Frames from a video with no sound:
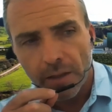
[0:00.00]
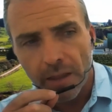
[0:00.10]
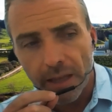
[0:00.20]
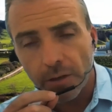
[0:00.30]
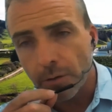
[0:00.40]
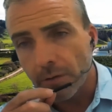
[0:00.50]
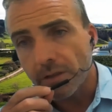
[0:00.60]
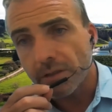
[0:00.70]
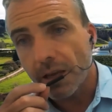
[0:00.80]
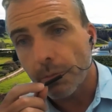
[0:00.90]
Then you have the
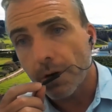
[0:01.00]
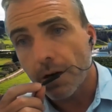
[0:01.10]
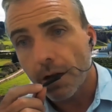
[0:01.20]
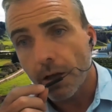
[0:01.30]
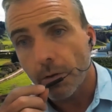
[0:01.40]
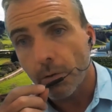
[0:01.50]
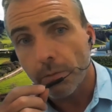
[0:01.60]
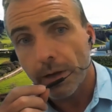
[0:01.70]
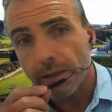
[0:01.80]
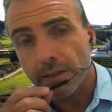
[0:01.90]
SAMAR and all
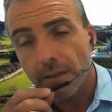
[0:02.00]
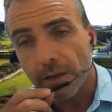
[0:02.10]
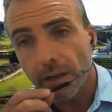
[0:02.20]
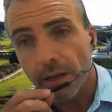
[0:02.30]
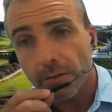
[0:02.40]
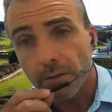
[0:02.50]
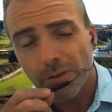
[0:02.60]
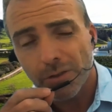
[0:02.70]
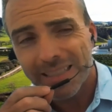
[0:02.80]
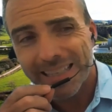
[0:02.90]
the regulatory lines. So
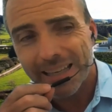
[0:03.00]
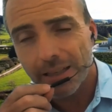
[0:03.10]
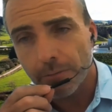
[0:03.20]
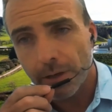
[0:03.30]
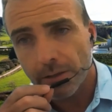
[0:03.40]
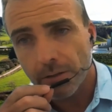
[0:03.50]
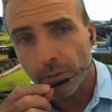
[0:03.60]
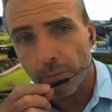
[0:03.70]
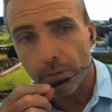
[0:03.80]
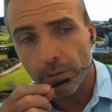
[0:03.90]
just getting
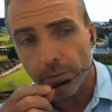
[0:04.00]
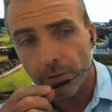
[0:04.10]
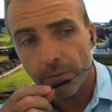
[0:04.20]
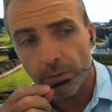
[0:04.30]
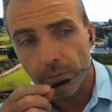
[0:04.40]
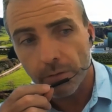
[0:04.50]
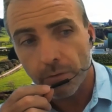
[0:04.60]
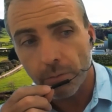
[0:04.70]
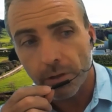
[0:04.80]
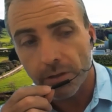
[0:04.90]
regulatory approval for infant milk
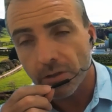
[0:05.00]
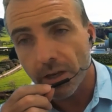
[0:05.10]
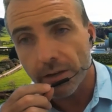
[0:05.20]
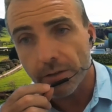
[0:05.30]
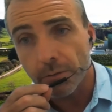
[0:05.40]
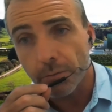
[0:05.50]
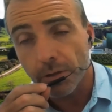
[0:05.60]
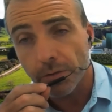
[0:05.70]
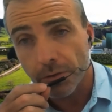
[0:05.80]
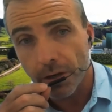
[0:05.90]
formula to China is a
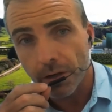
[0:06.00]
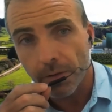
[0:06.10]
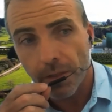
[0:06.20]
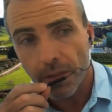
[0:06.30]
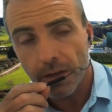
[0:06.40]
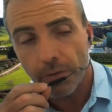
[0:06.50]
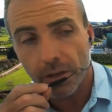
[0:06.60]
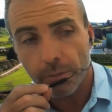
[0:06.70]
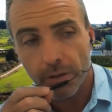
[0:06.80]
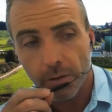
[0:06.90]
real struggle. Then if you
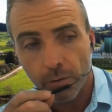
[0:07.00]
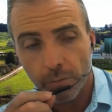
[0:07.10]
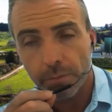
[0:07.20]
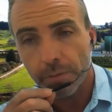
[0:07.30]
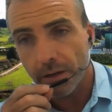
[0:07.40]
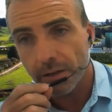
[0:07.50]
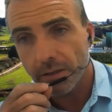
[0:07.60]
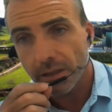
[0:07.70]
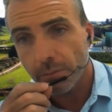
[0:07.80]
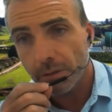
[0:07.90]
come into the whole milk powder and
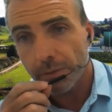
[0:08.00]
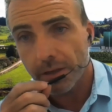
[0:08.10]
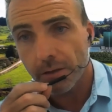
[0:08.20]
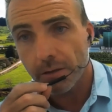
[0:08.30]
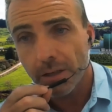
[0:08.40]
the skim milk powder